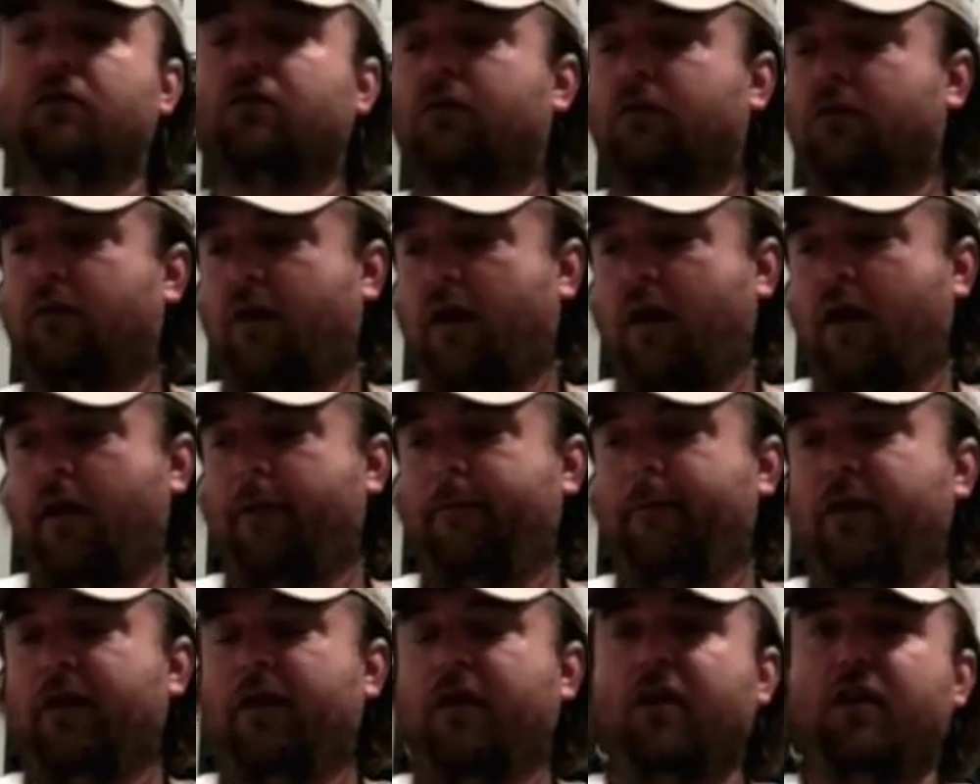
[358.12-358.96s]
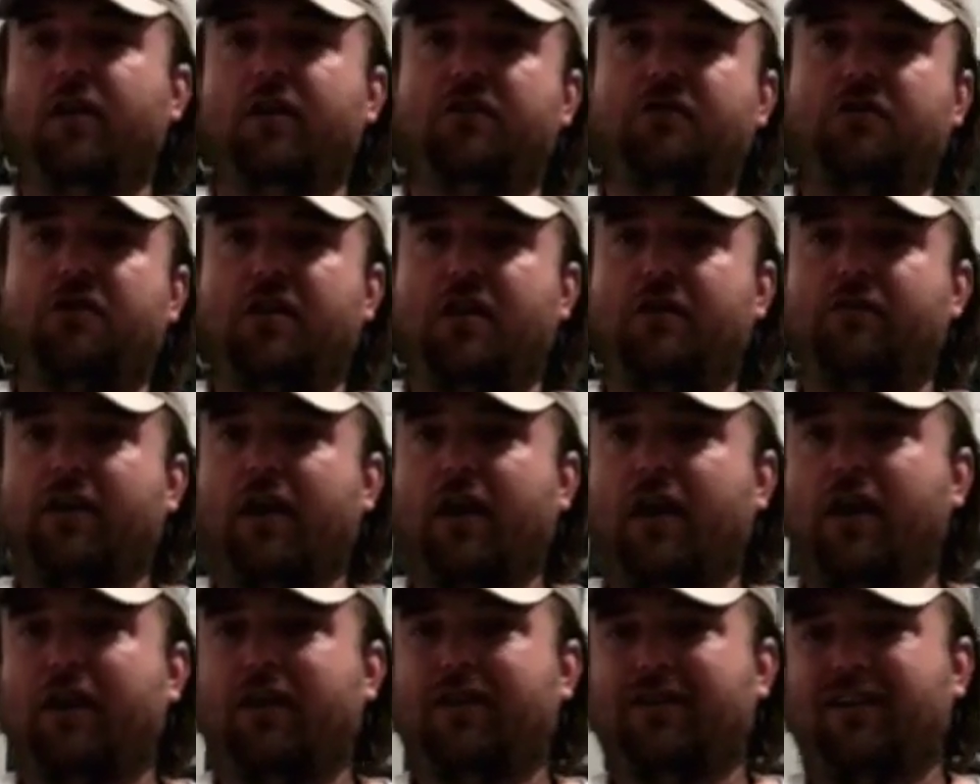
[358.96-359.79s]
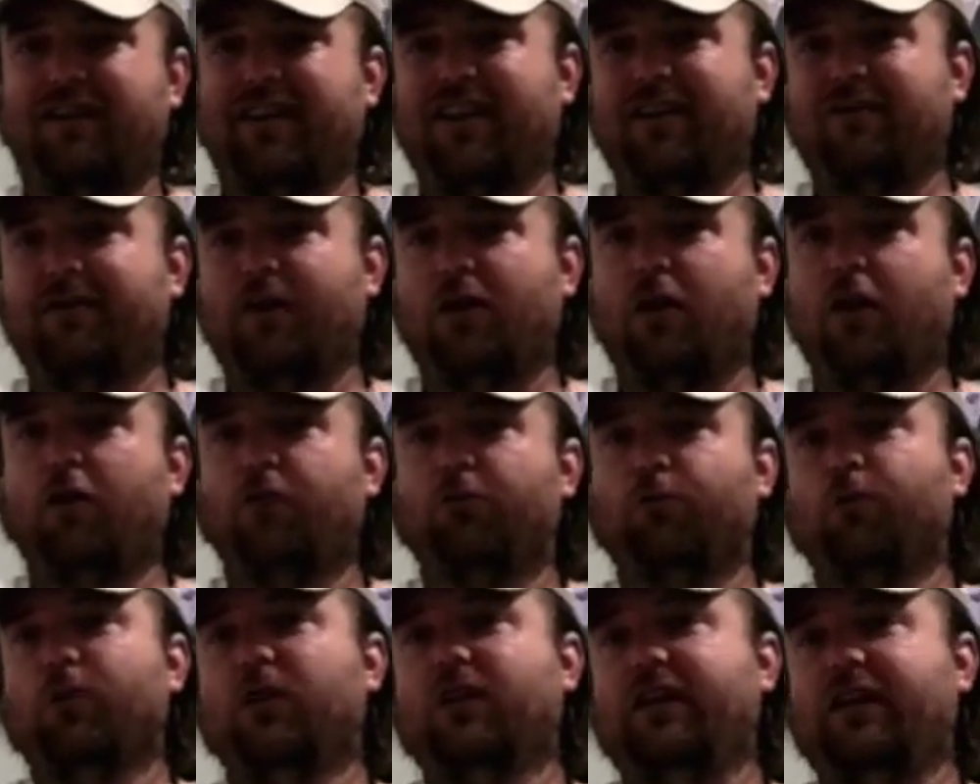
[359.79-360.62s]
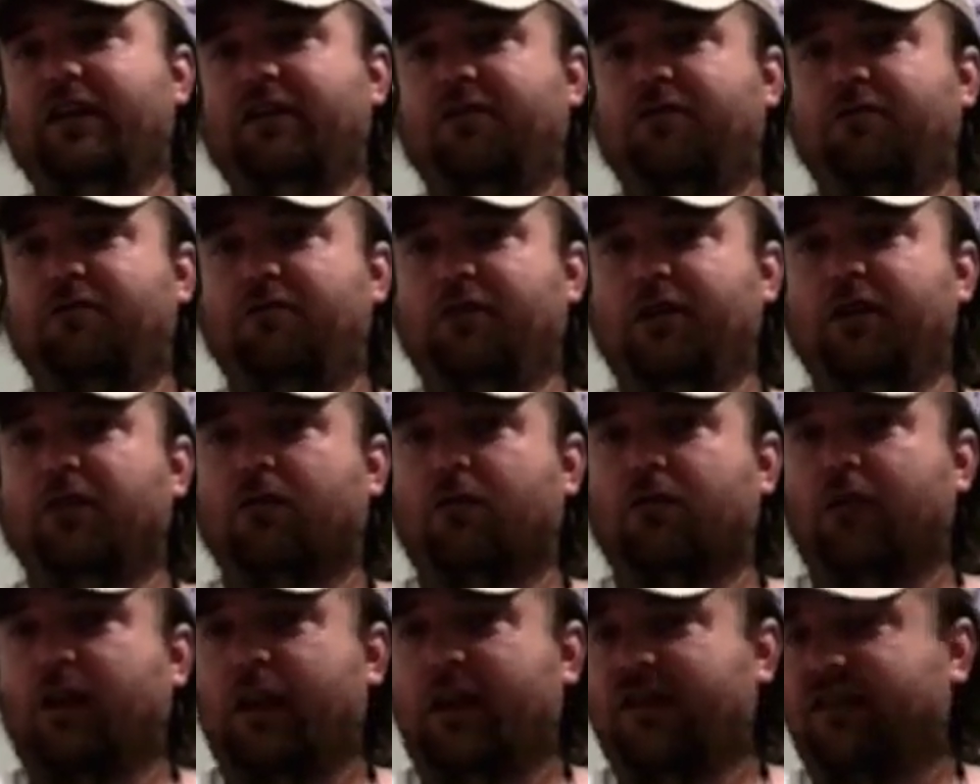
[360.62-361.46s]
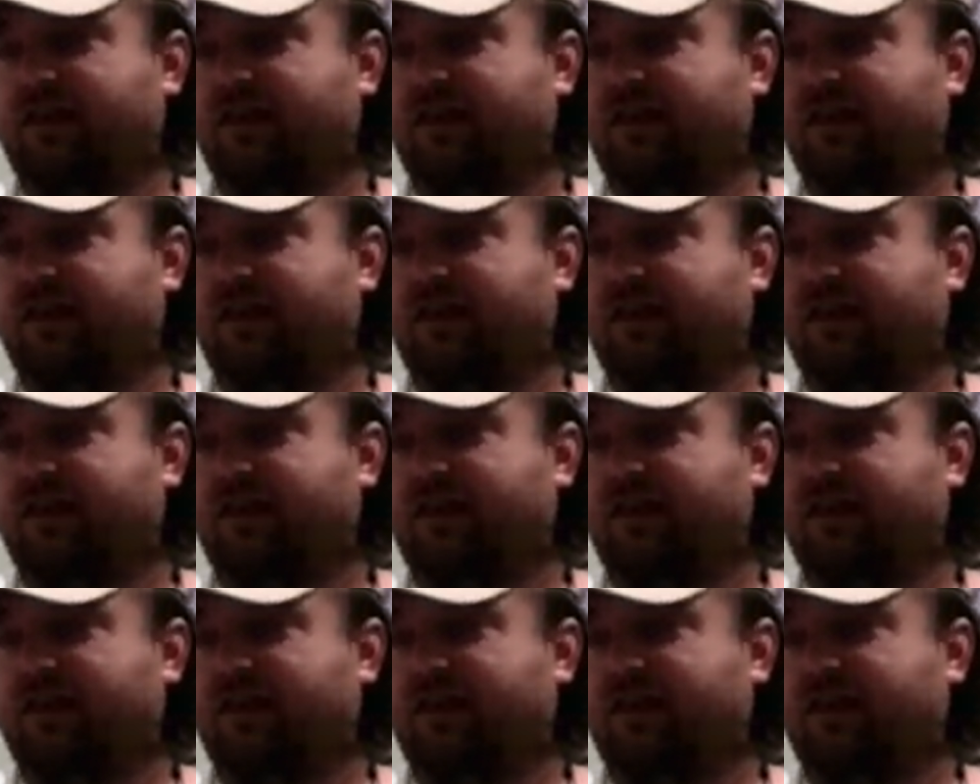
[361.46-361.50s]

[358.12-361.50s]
Okay? So they've got kind of an unreleased feel. Okay?